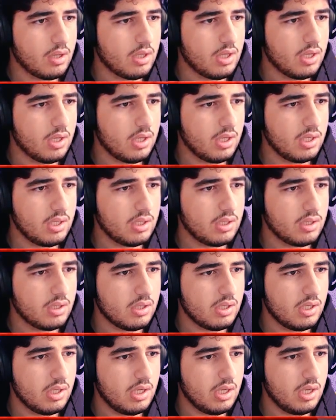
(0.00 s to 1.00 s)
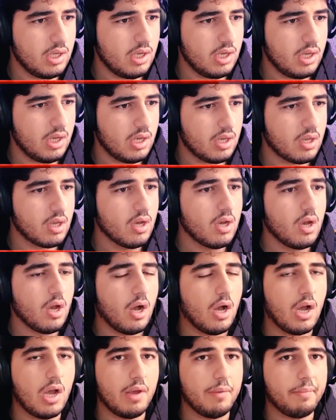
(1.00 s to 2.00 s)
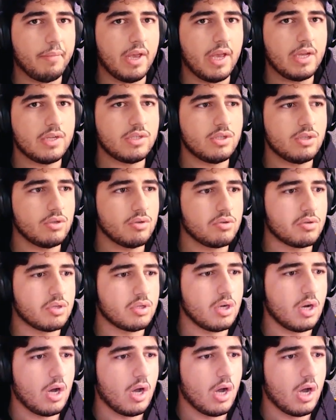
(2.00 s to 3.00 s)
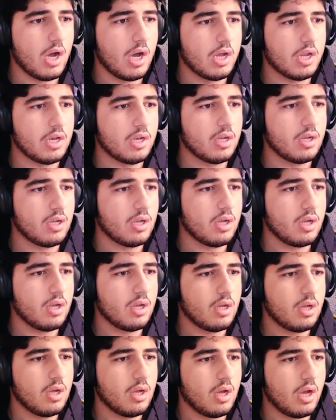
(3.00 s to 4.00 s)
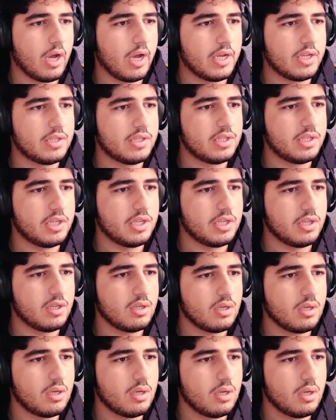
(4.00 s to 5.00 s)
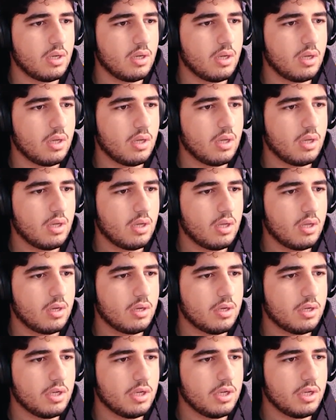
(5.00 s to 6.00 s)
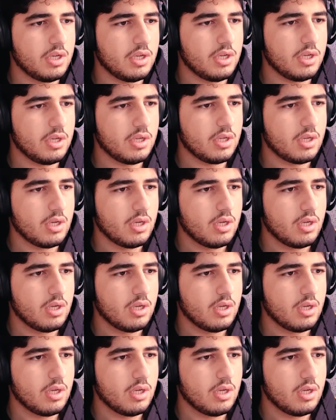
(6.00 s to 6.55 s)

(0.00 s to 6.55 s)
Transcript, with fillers: Ding. I make you gone, I think. Ding.